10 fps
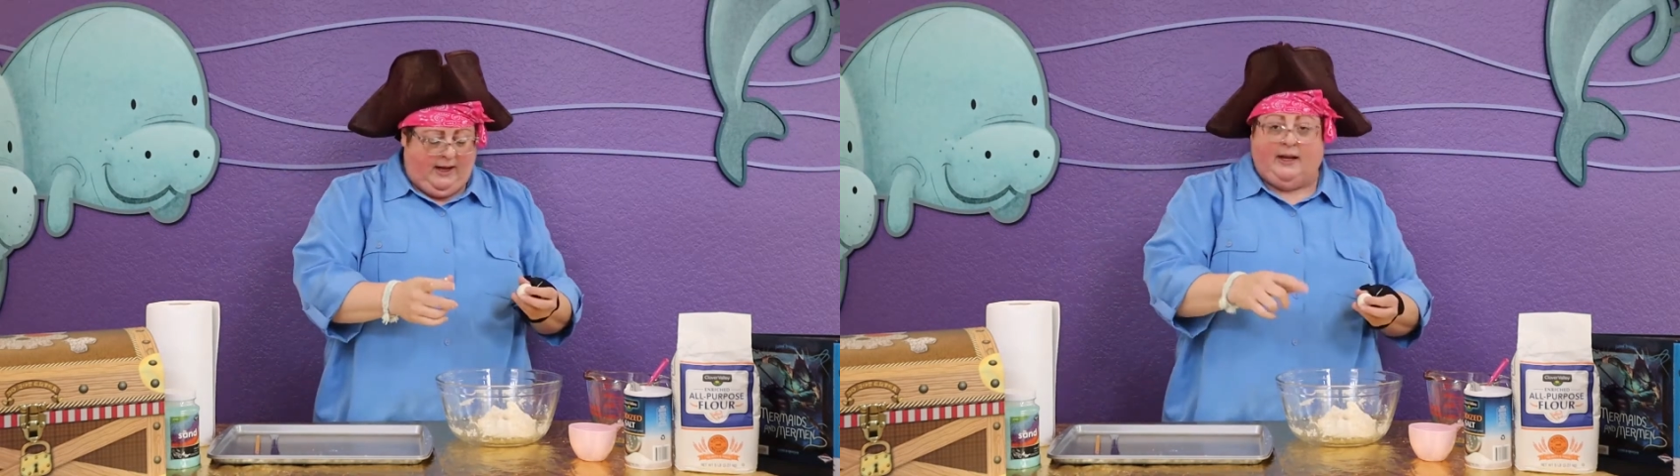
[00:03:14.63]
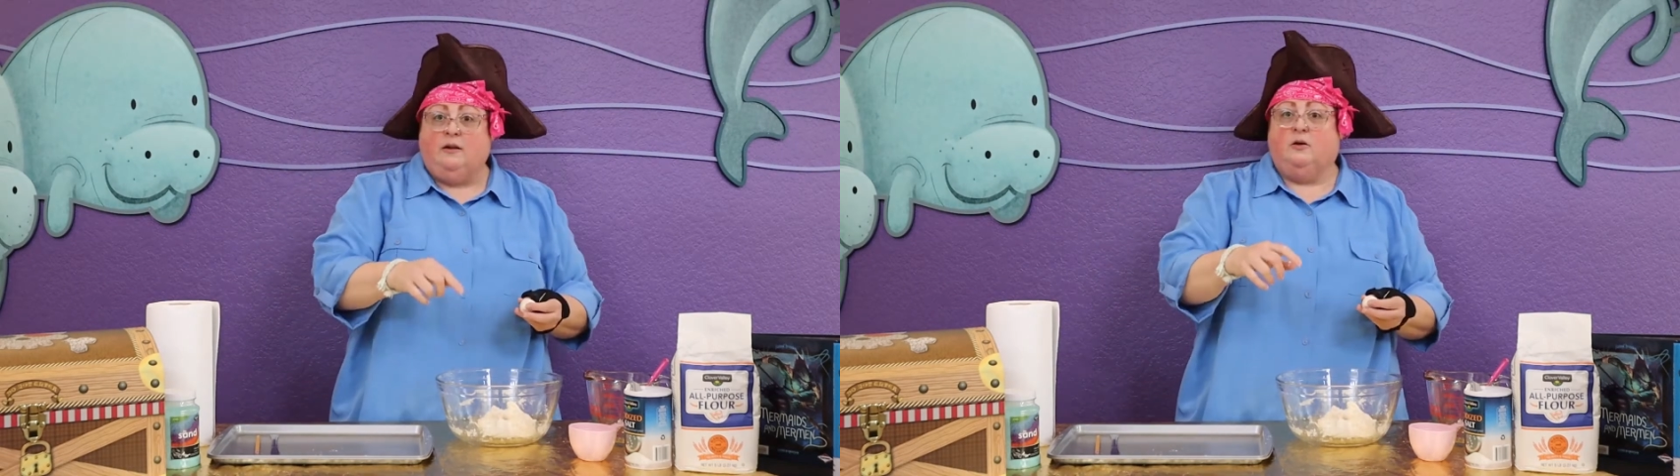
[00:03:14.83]

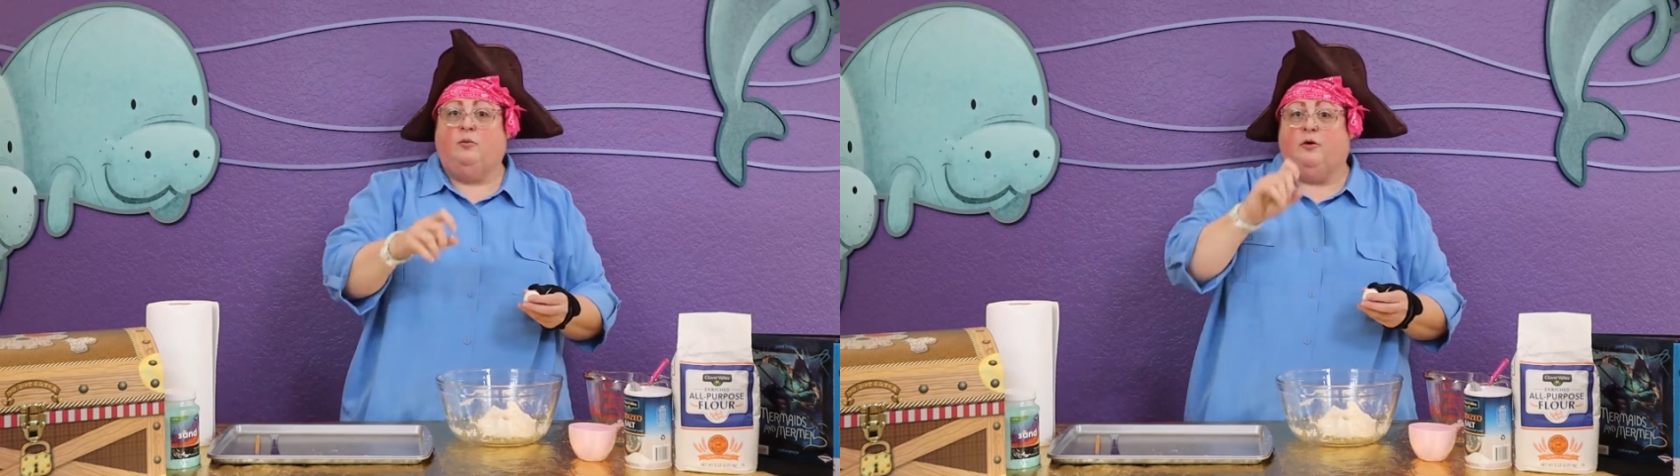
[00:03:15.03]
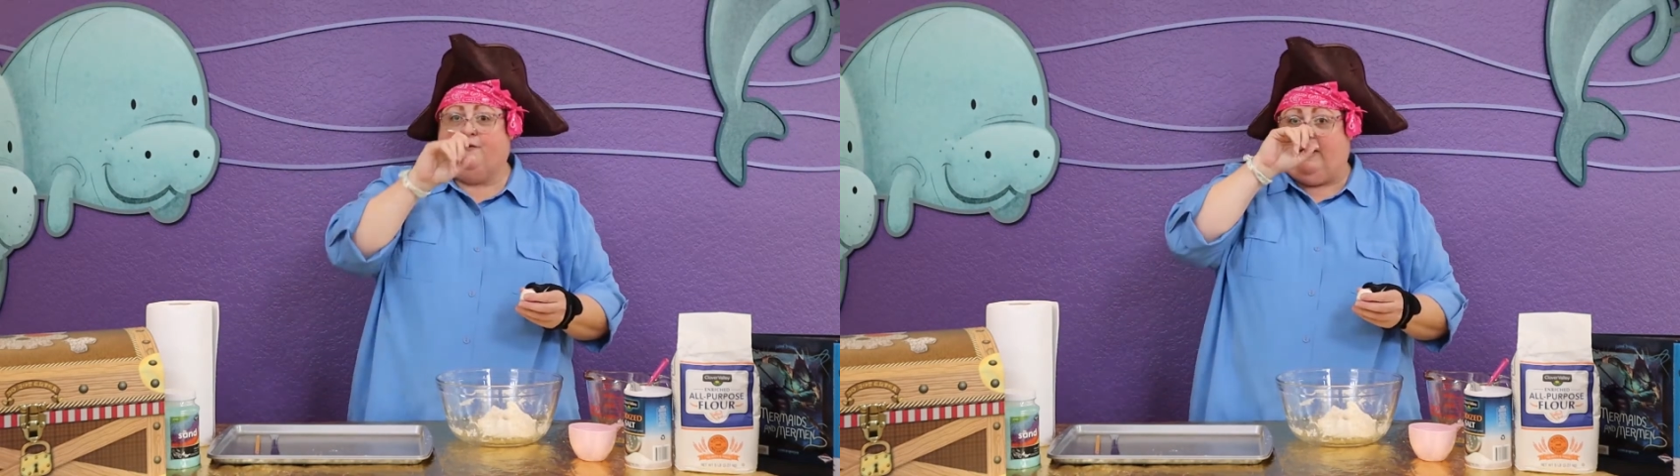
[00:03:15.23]
add a little
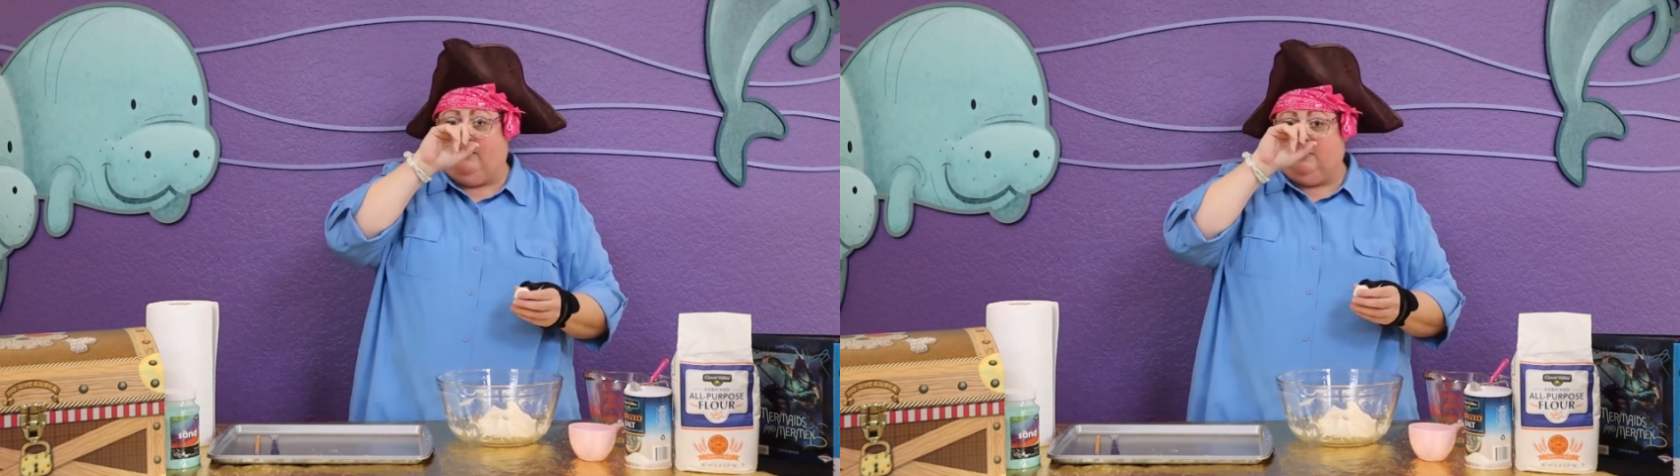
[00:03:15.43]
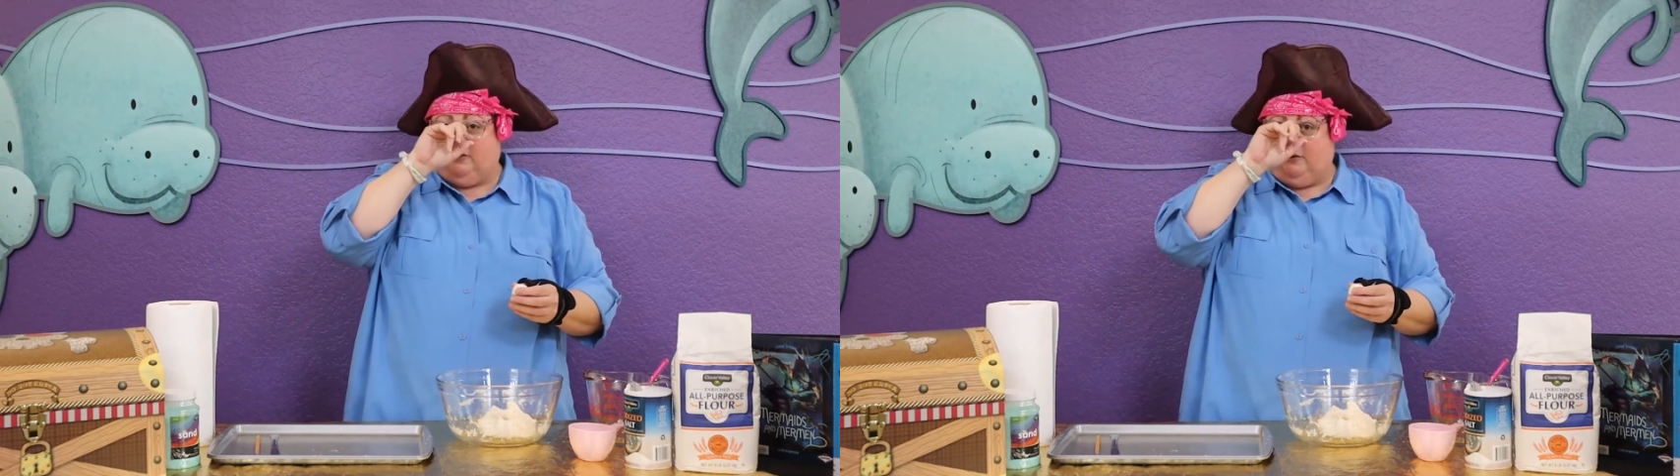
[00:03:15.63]
more
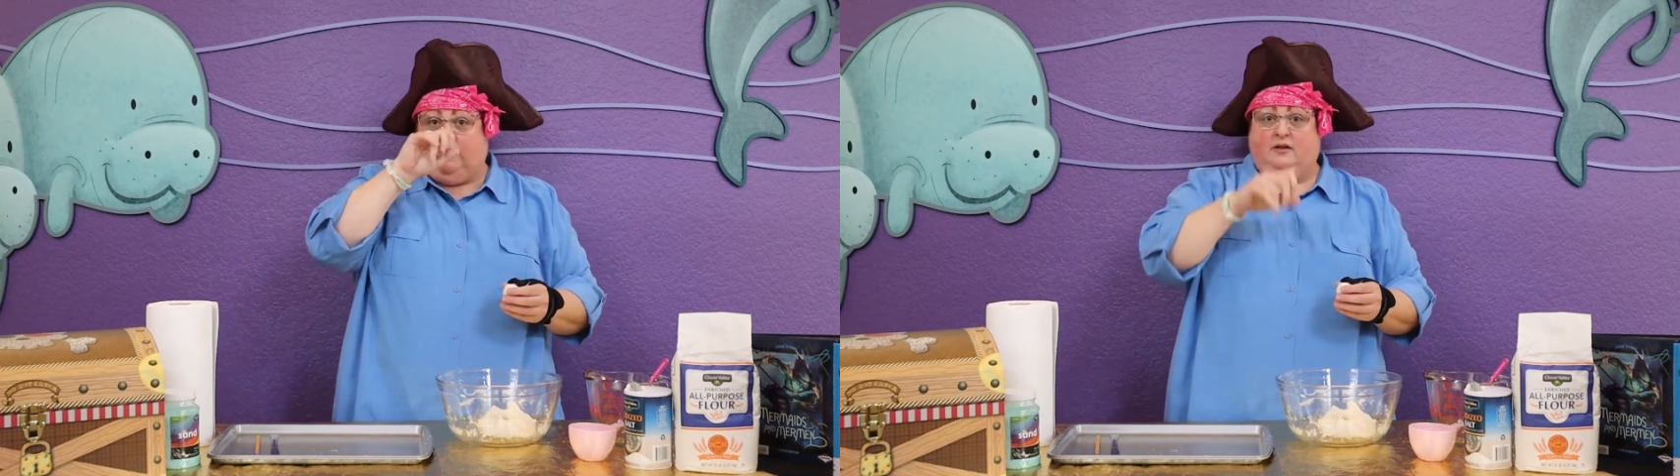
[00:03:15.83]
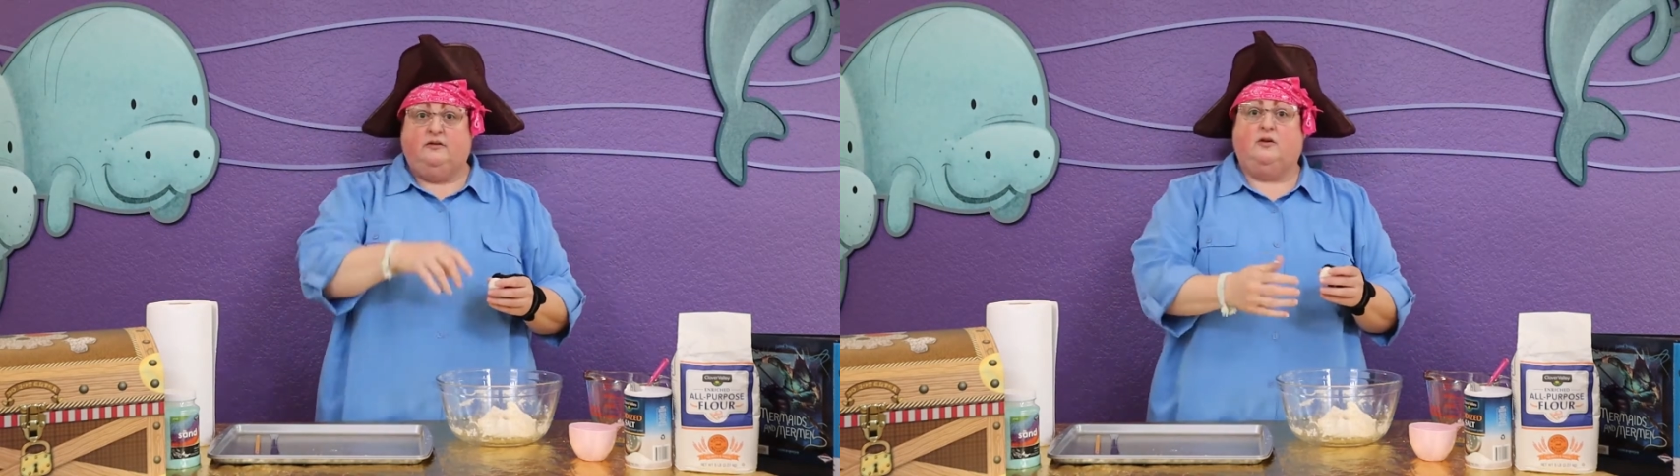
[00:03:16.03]
flour to
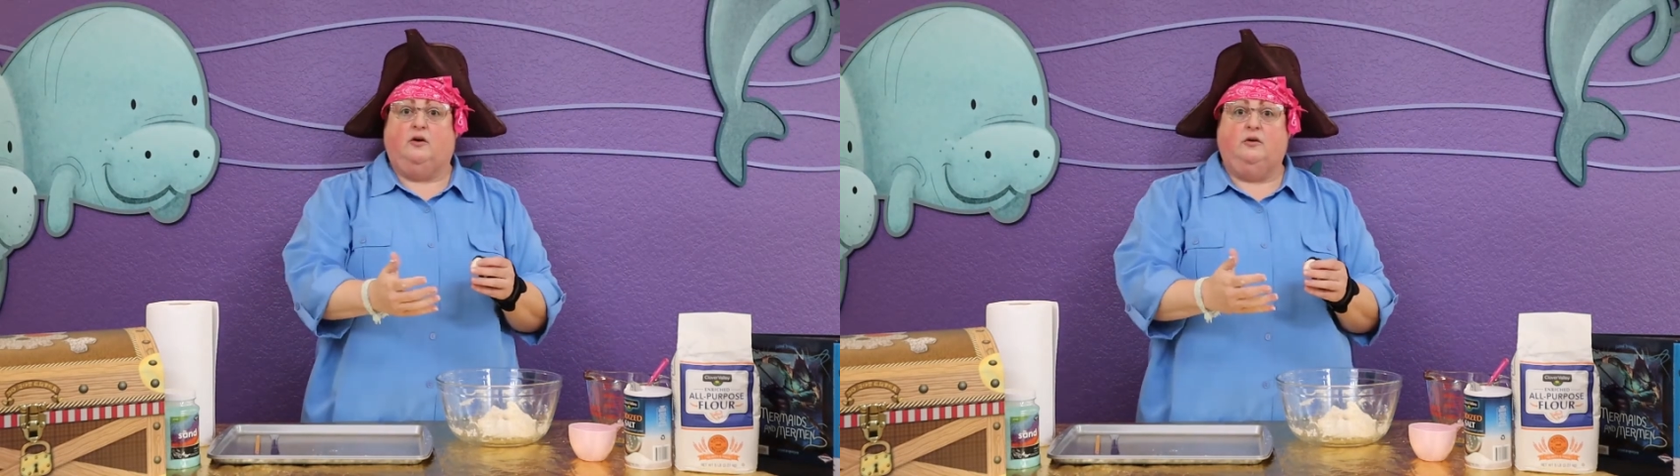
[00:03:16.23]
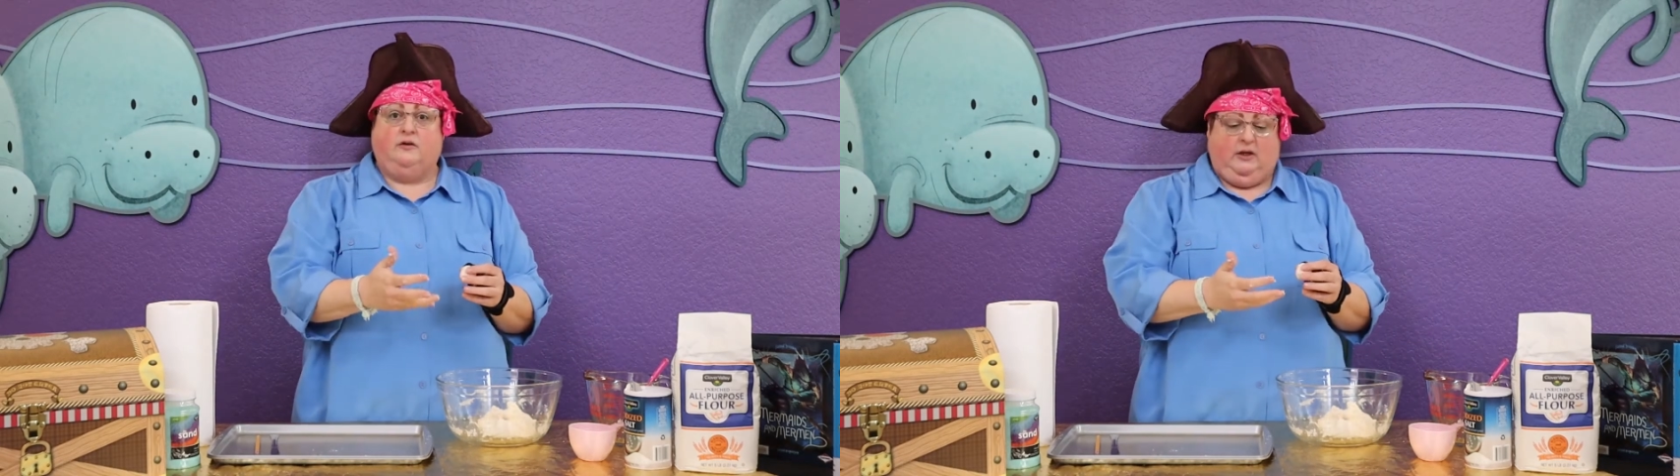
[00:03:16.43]
it and
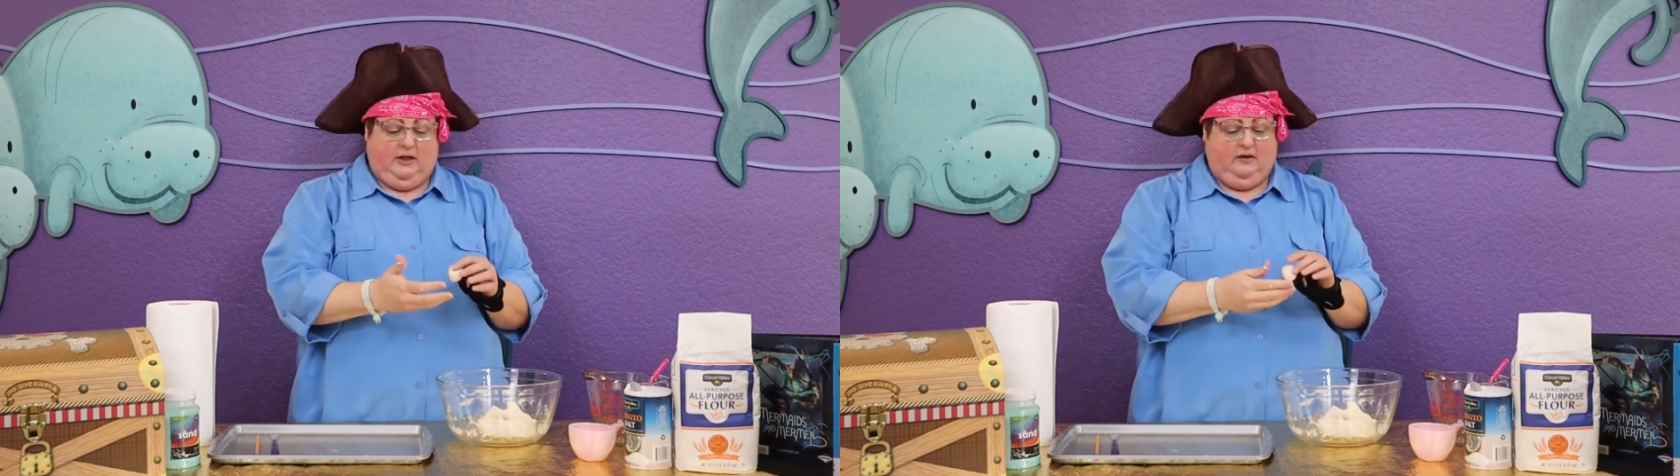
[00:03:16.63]
salt